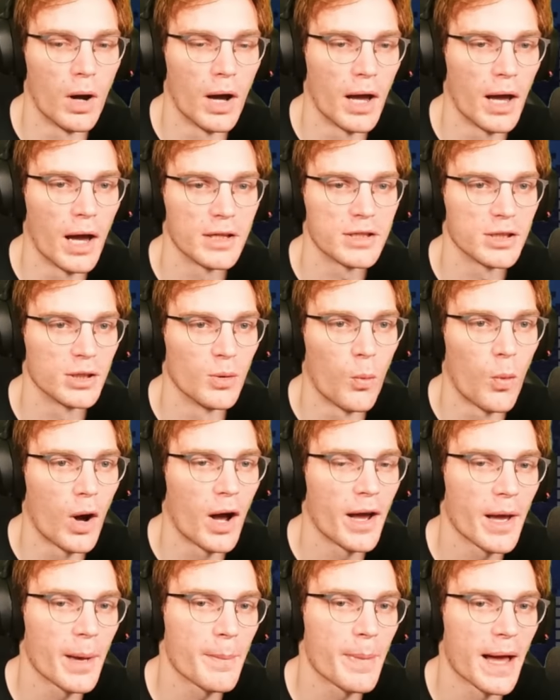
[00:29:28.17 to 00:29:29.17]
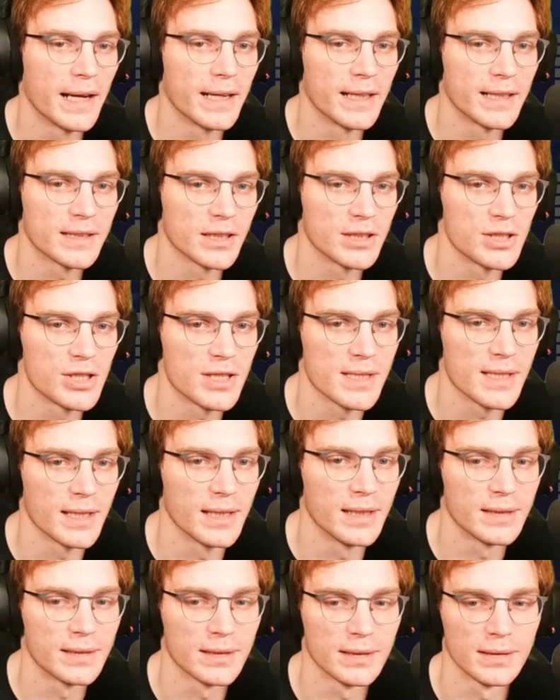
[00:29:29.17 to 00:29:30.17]
why. I don't know why I panicked. I just
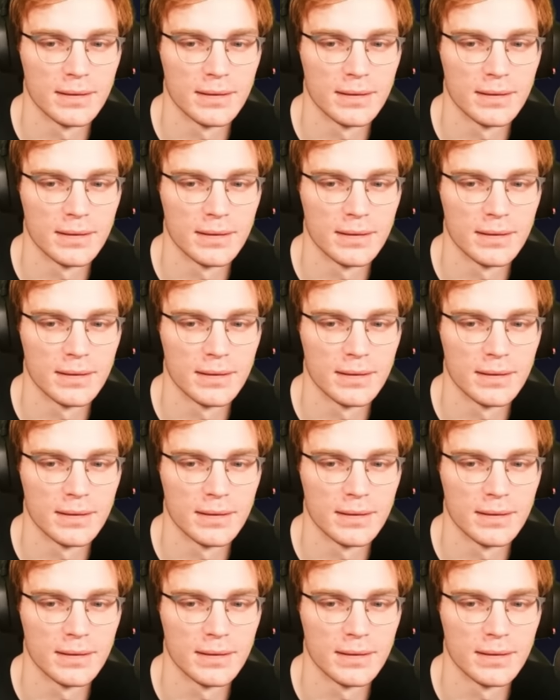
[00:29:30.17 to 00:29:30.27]
did.